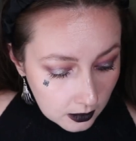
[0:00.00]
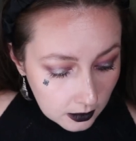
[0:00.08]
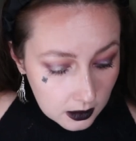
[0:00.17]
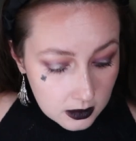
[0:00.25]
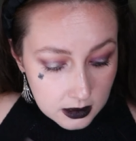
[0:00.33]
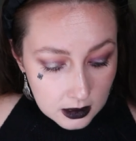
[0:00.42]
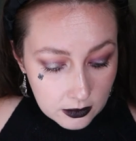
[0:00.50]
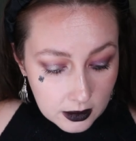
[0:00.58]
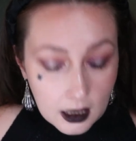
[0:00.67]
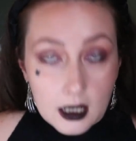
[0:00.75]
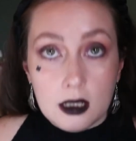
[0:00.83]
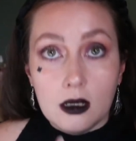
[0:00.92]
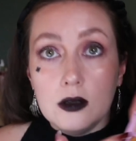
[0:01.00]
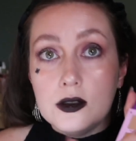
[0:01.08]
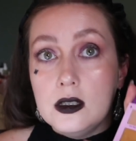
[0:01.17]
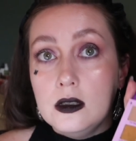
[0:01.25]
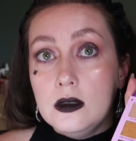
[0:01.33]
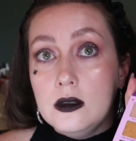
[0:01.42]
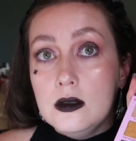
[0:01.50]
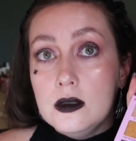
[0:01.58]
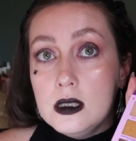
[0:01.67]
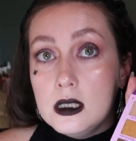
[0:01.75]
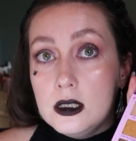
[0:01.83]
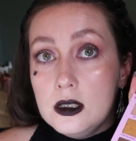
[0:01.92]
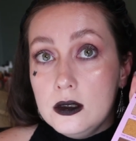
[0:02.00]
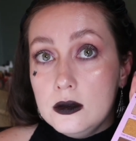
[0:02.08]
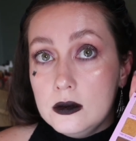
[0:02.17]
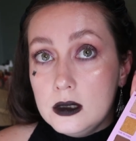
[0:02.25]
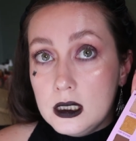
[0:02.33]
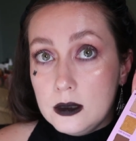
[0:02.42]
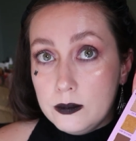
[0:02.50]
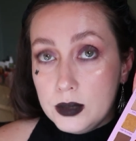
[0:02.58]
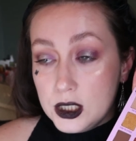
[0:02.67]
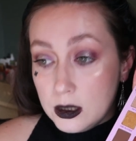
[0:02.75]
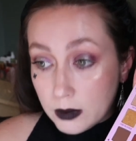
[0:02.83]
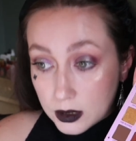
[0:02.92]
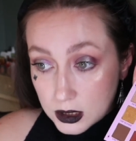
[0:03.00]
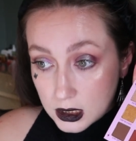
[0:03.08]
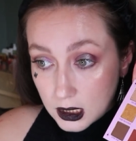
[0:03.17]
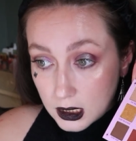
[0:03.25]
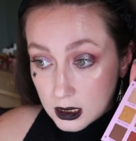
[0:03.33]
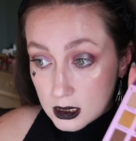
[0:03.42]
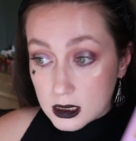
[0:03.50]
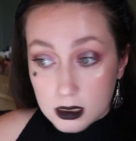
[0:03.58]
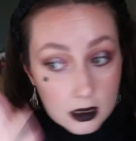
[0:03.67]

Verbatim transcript: considering I also used the two deep shimmer shades.